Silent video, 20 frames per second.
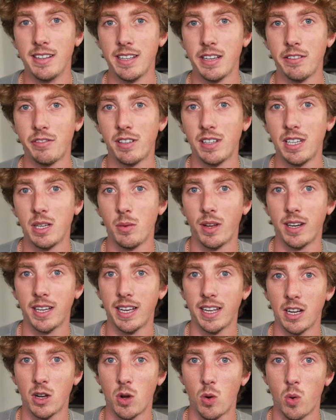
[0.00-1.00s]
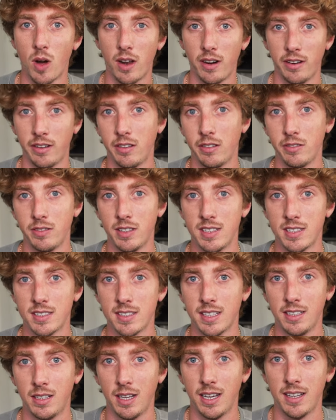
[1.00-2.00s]
definitely wanna get a qualitative
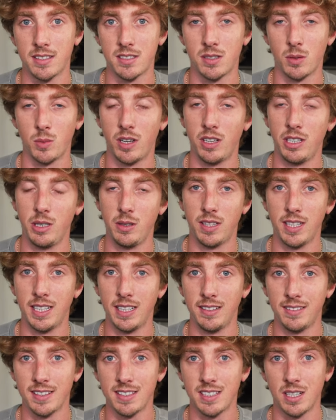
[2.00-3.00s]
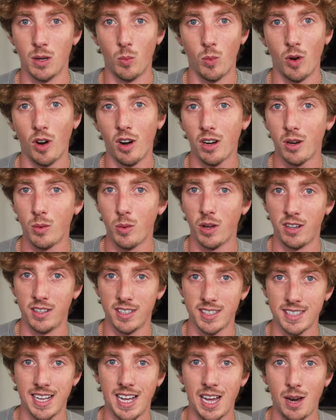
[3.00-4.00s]
insight as to whether you think this can work, whether
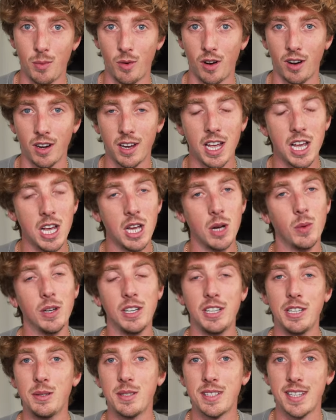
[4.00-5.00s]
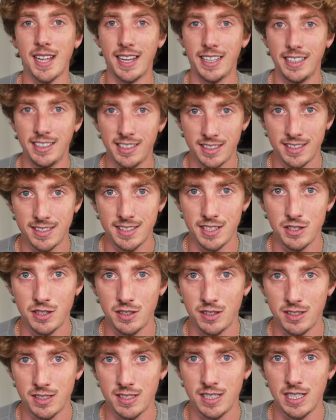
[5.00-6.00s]
this can't work. We'll use that in the
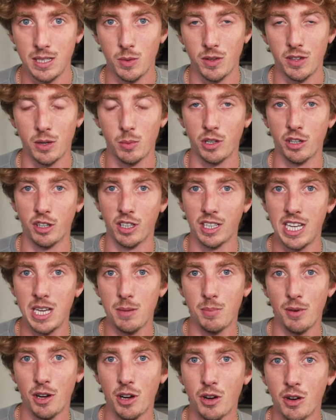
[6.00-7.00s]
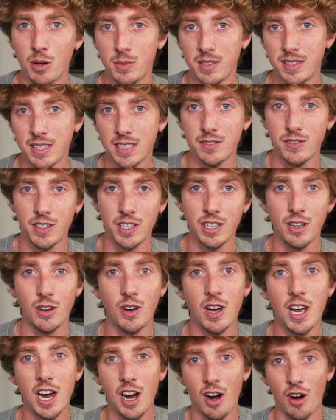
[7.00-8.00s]
decision to see whether we're gonna keep on going with this
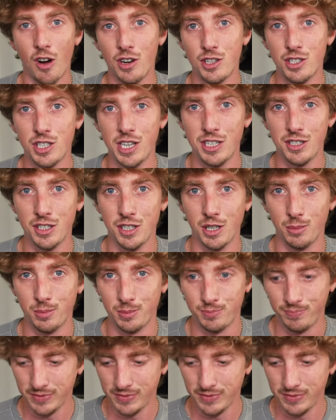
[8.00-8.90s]
video or change it up.